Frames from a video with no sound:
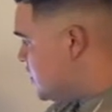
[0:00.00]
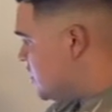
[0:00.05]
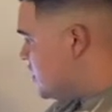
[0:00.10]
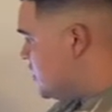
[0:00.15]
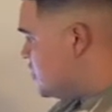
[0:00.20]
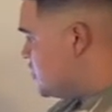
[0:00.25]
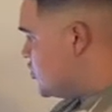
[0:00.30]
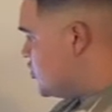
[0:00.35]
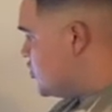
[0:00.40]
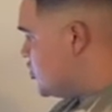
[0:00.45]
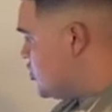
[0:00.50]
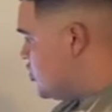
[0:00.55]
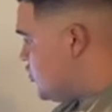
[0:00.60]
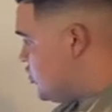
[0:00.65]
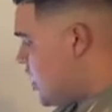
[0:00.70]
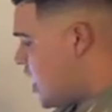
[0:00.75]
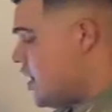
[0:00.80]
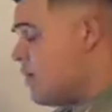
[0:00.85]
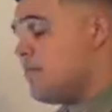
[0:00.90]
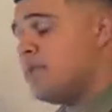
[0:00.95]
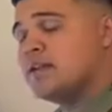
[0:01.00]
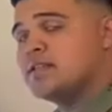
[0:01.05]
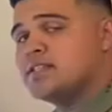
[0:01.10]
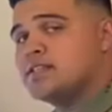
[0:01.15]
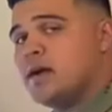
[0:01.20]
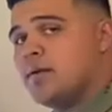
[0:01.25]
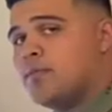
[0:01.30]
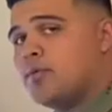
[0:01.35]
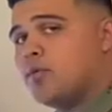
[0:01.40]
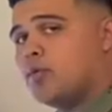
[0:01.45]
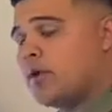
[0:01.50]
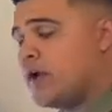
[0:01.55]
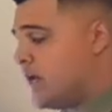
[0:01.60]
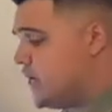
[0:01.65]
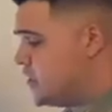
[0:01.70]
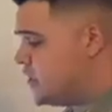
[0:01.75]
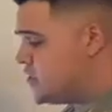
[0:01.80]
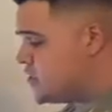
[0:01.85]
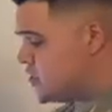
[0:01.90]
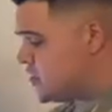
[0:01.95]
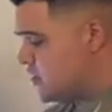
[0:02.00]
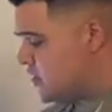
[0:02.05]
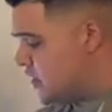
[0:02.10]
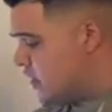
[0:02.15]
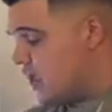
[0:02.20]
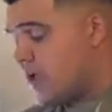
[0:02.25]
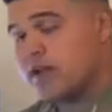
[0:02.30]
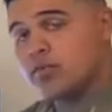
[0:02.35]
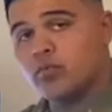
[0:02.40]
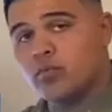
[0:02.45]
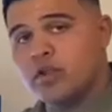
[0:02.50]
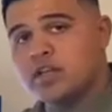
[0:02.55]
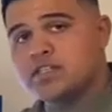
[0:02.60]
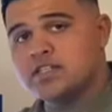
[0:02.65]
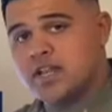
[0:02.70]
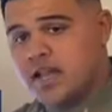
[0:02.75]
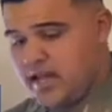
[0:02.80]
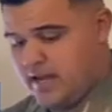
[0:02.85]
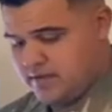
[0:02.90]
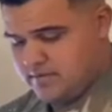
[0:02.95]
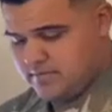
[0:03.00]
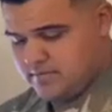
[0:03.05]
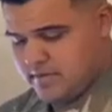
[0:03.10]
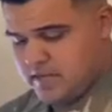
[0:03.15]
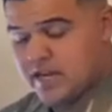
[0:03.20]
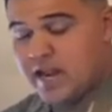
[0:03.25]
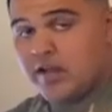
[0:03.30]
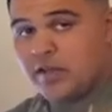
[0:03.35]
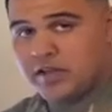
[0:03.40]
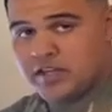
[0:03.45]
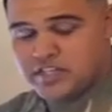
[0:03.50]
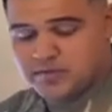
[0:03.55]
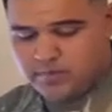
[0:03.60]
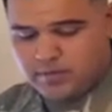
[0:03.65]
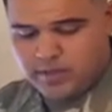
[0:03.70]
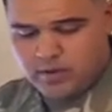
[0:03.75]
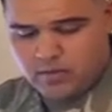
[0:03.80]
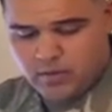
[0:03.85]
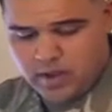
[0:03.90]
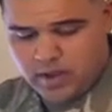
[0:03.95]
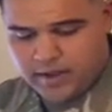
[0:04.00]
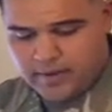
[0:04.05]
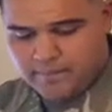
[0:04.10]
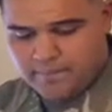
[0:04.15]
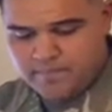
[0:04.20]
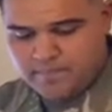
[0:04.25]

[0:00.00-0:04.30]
So do not mix up ridge and ridge line. And I'll explain why.